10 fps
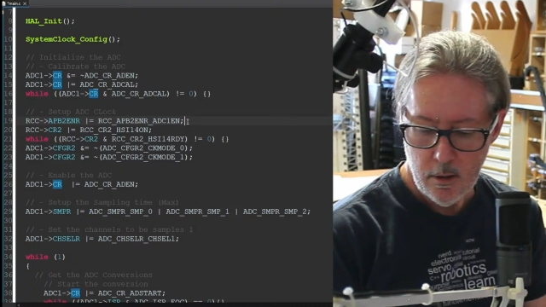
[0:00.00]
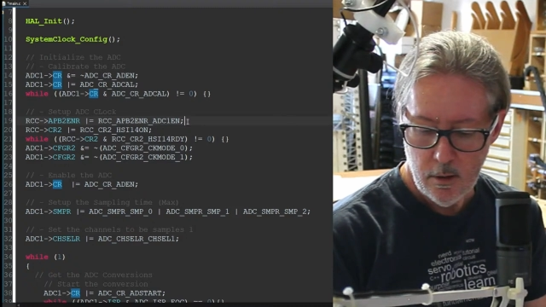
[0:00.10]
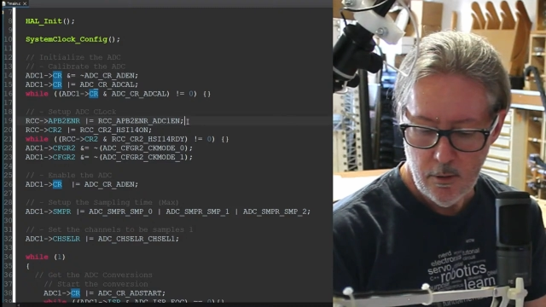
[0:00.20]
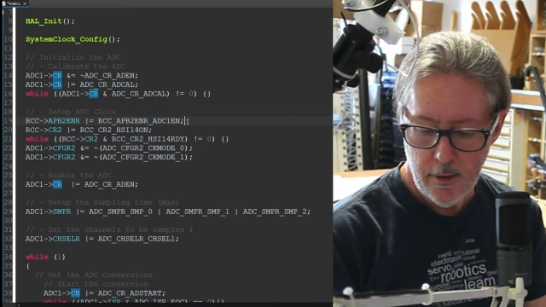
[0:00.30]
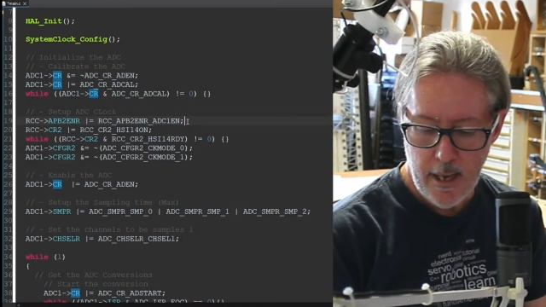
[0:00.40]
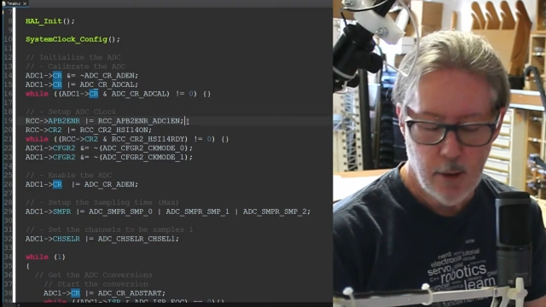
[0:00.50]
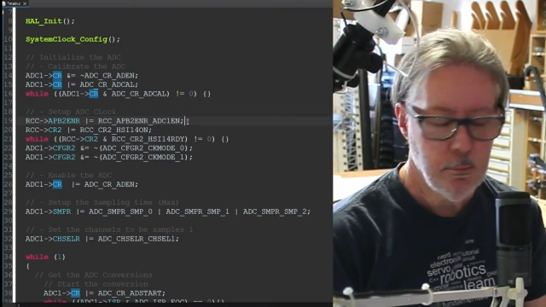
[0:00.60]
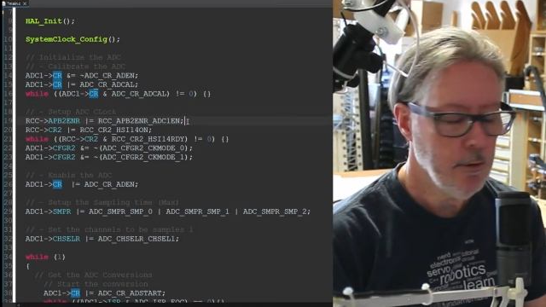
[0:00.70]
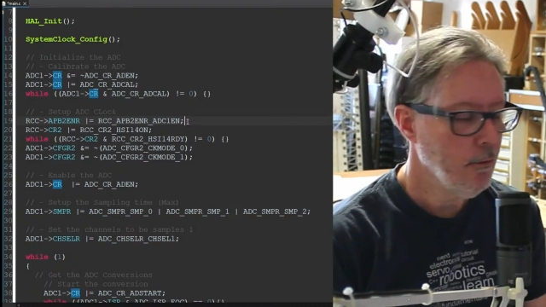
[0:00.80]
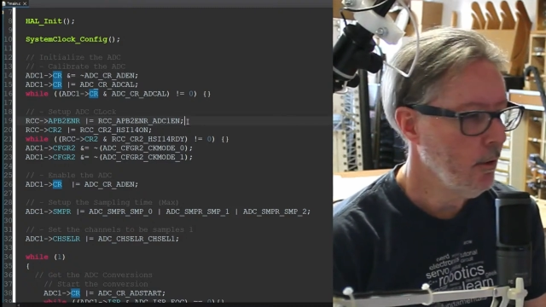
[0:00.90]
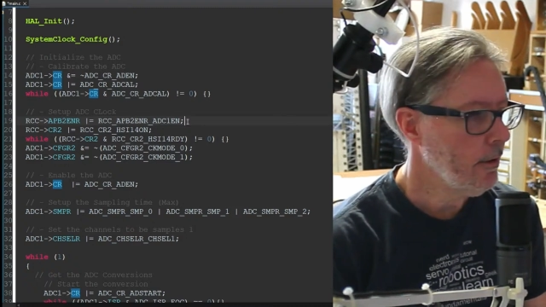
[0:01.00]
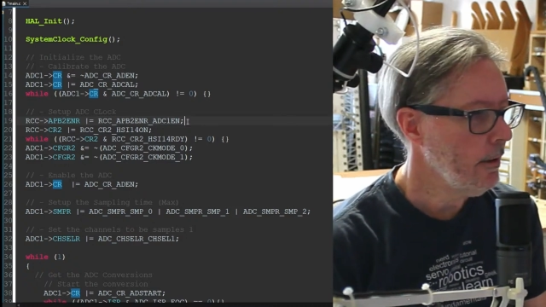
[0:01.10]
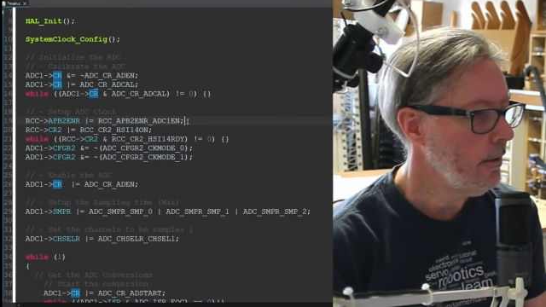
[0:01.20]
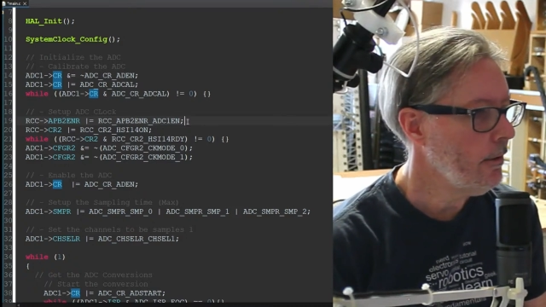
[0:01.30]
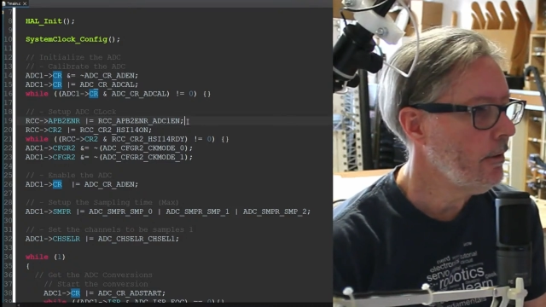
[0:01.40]
the output
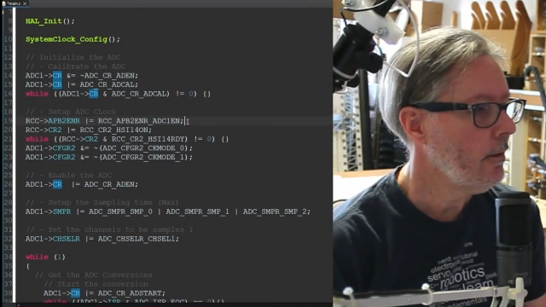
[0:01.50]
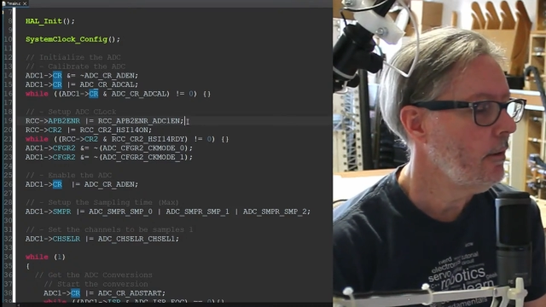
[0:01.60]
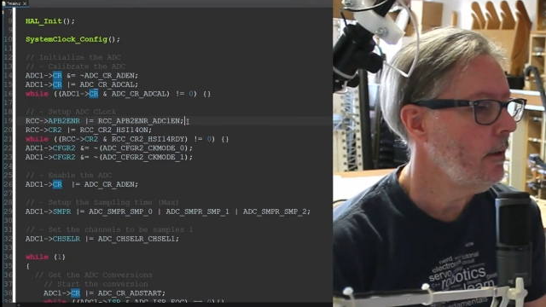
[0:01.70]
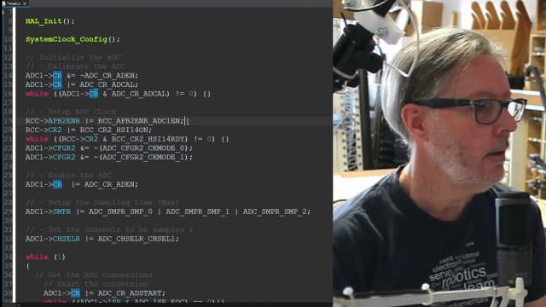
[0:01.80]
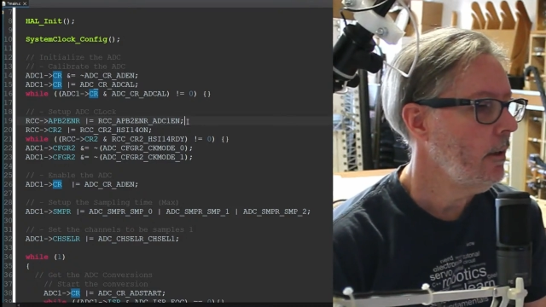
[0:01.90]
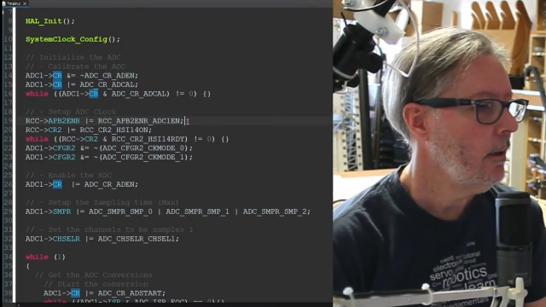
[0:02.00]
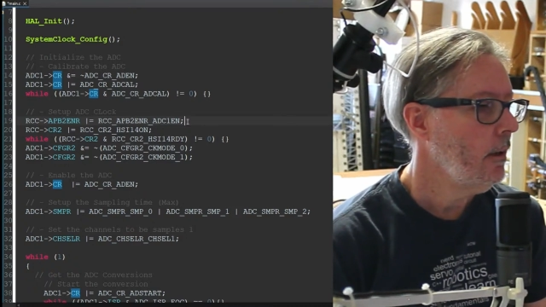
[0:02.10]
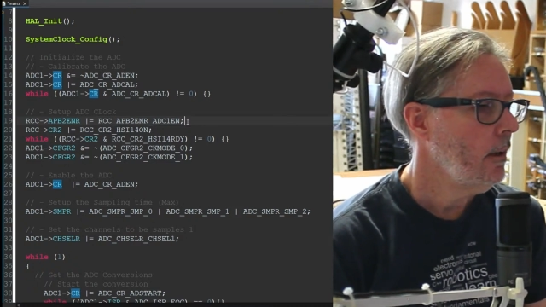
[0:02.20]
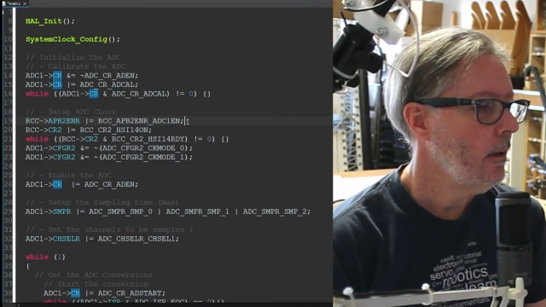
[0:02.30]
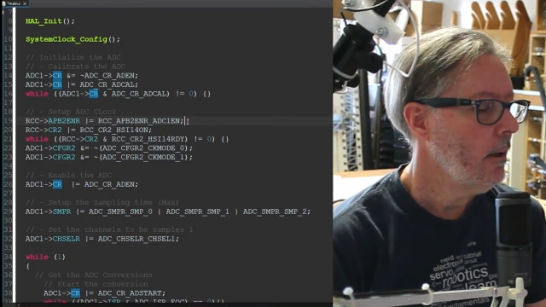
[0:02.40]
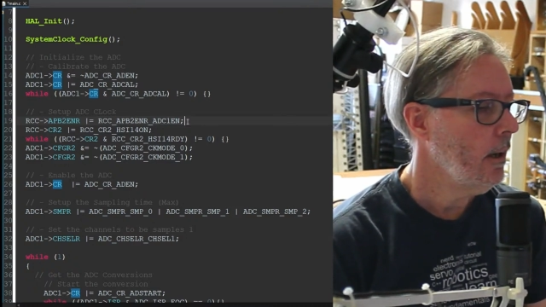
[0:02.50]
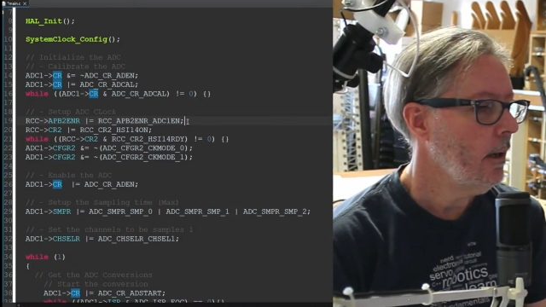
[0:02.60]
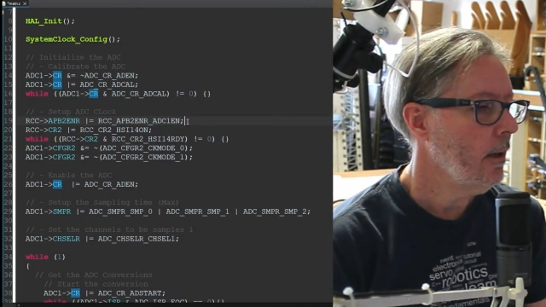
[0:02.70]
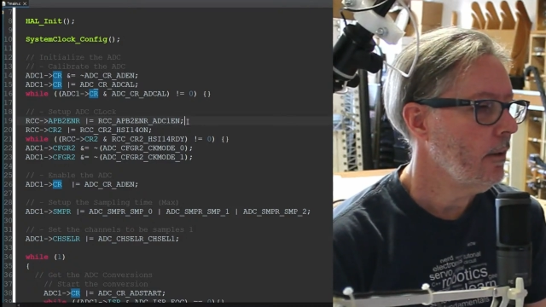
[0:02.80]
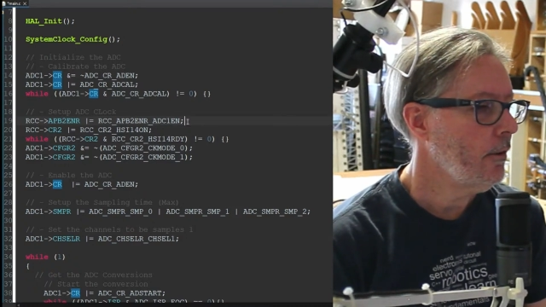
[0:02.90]
voltage,
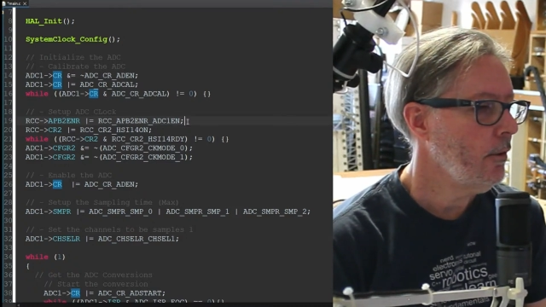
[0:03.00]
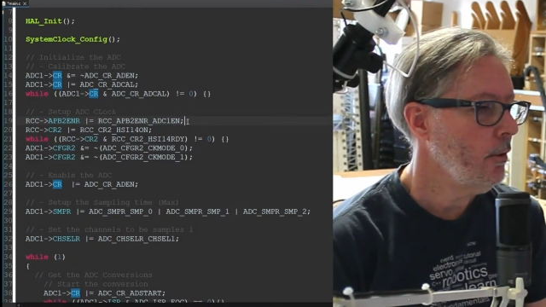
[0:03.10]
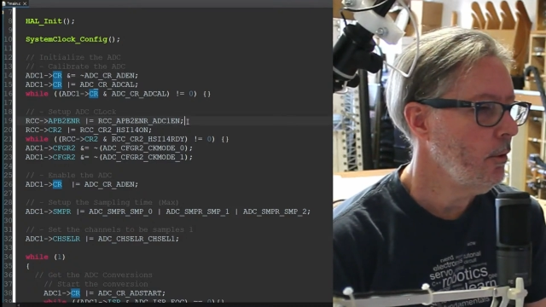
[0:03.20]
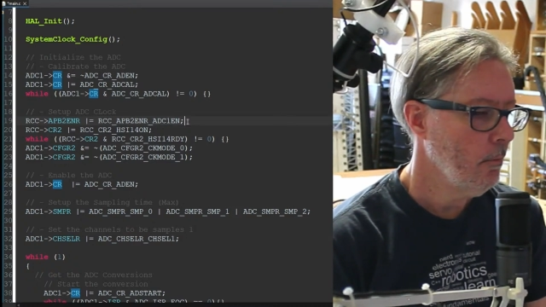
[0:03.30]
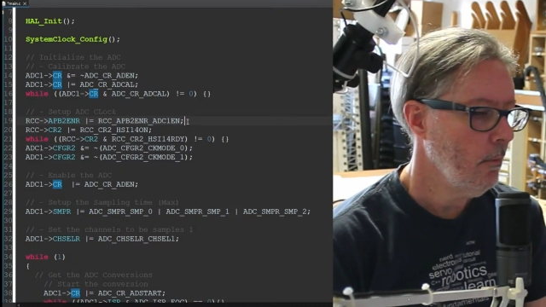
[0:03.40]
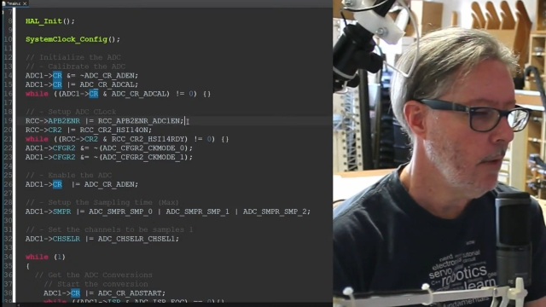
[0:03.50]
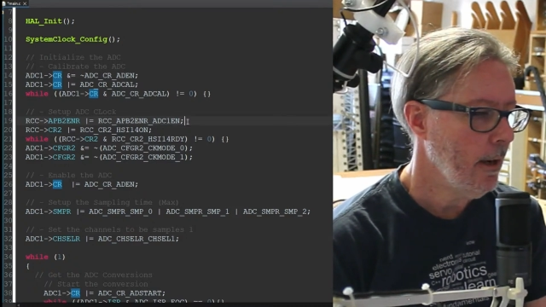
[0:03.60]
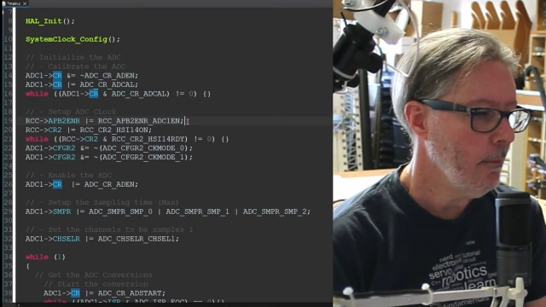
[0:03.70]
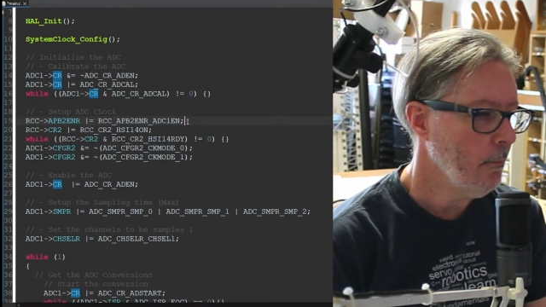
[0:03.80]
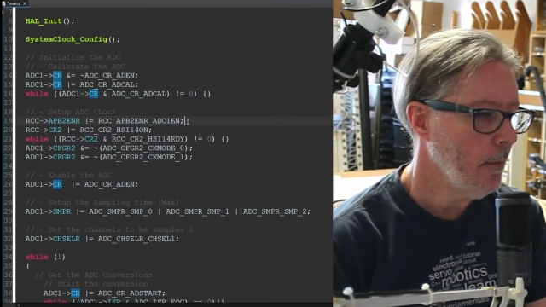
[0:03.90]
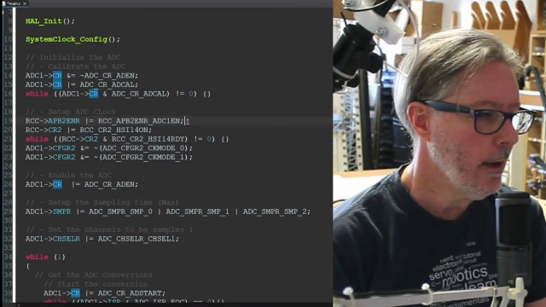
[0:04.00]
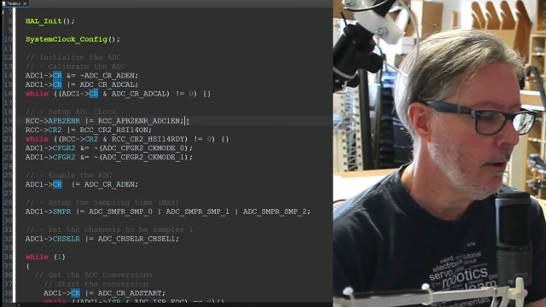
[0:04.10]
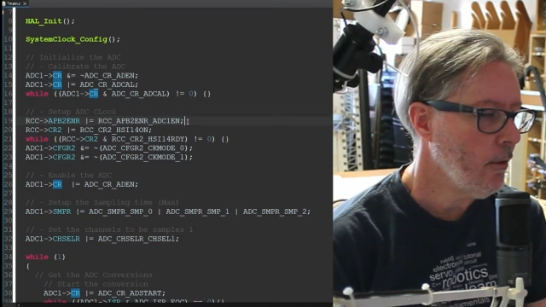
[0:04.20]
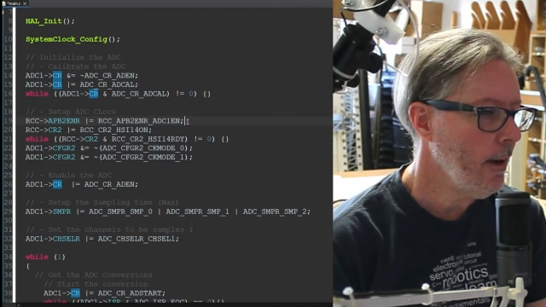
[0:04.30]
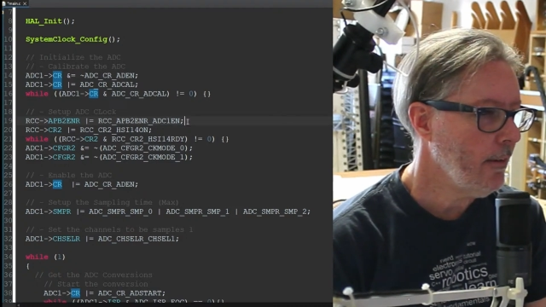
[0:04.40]
and it
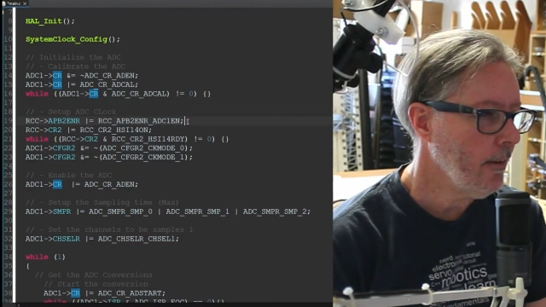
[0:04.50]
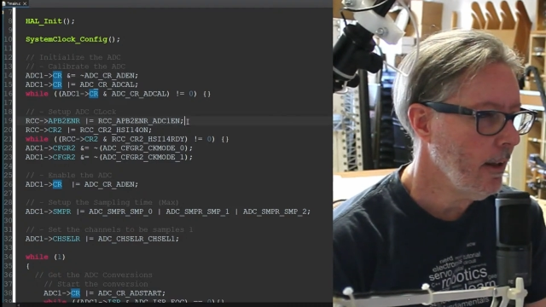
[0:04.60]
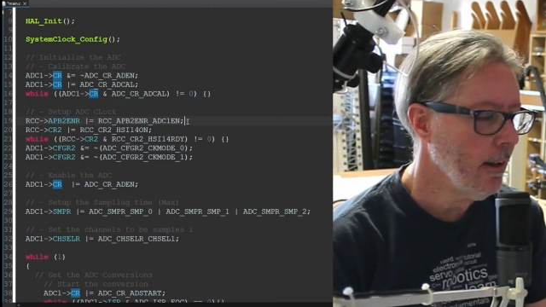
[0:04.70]
creates